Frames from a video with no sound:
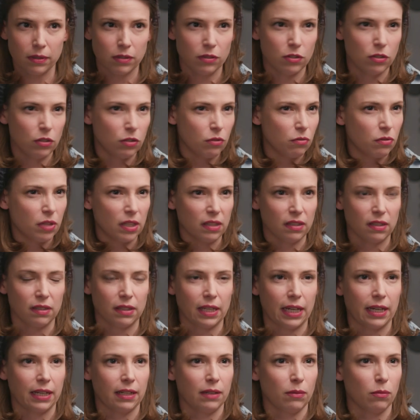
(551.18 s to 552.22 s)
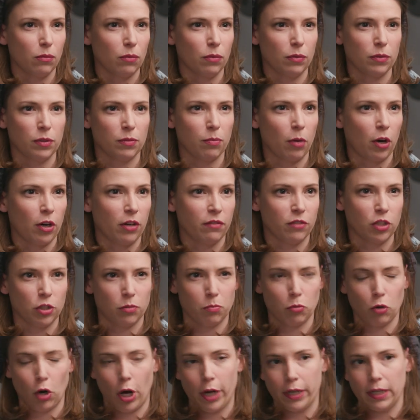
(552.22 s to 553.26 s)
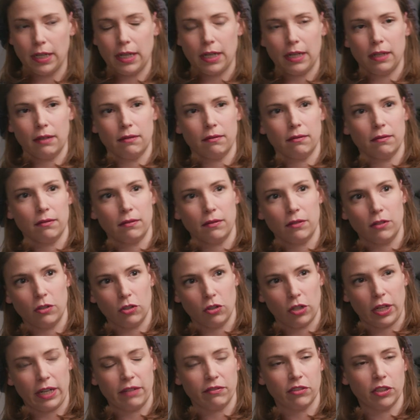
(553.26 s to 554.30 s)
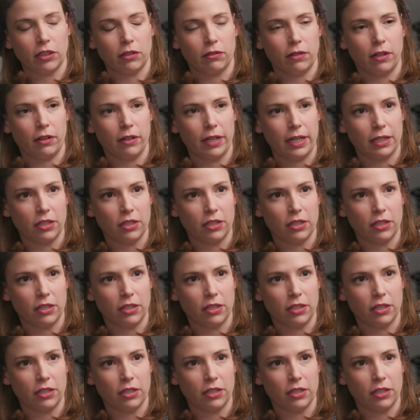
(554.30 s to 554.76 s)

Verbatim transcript: Do you think that was part of just broadening your kind of literary